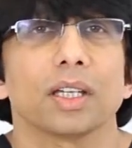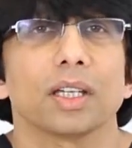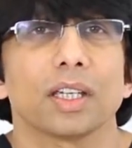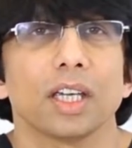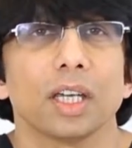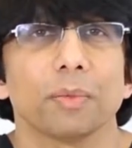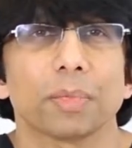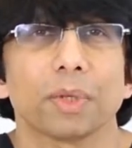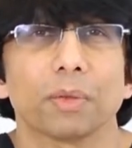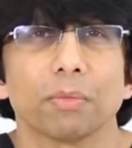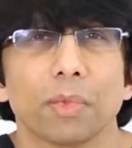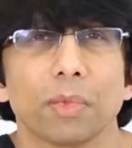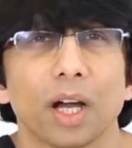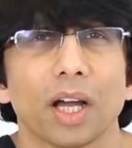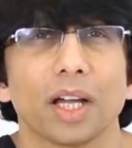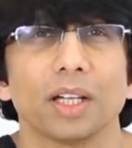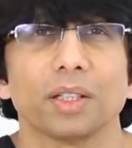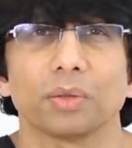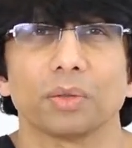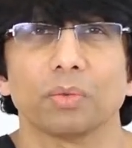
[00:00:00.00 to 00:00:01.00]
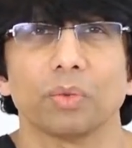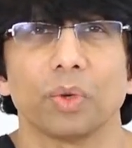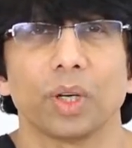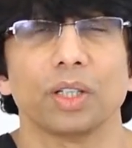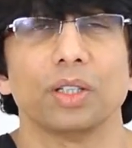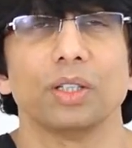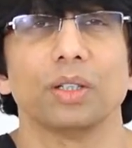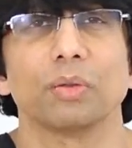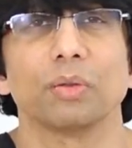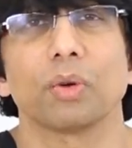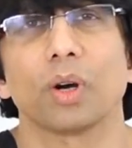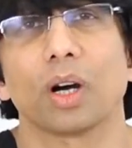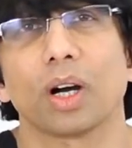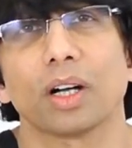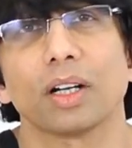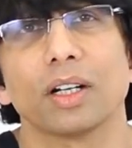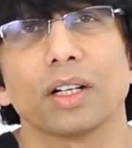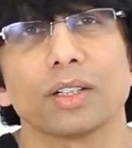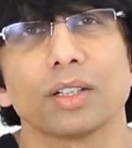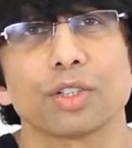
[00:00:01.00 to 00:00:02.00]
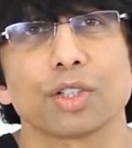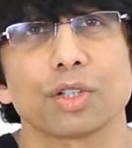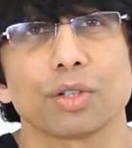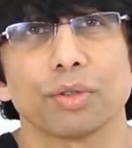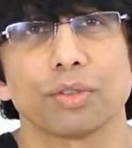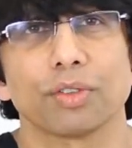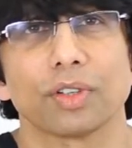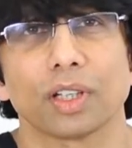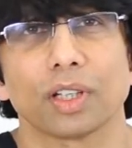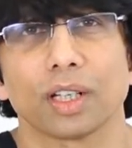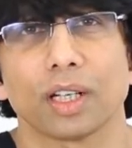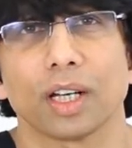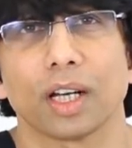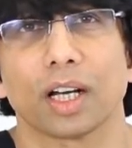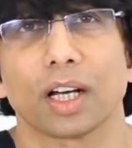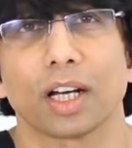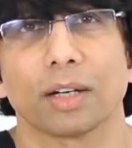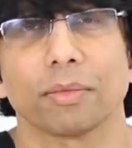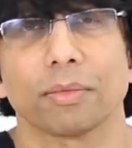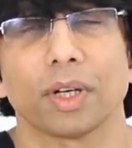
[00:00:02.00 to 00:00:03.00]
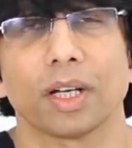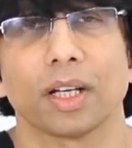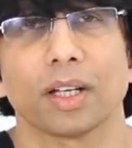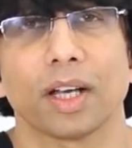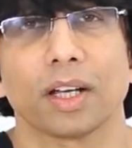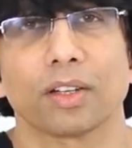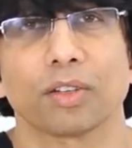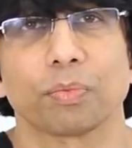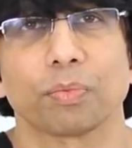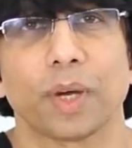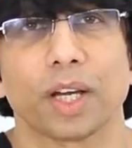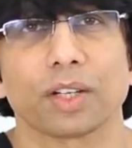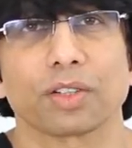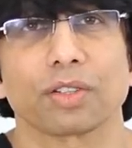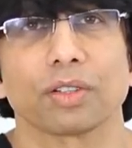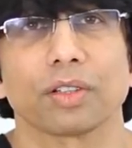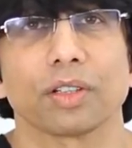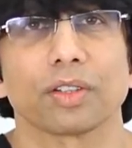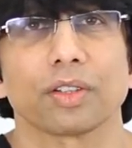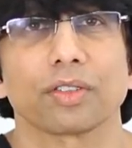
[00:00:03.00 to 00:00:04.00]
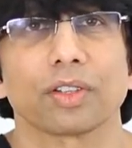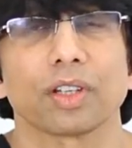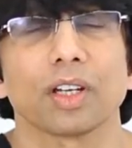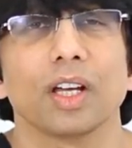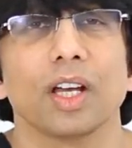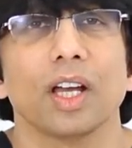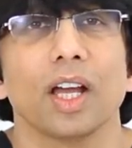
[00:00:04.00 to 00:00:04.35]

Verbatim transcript: keep in mind when you are choosing um, a, a specialist.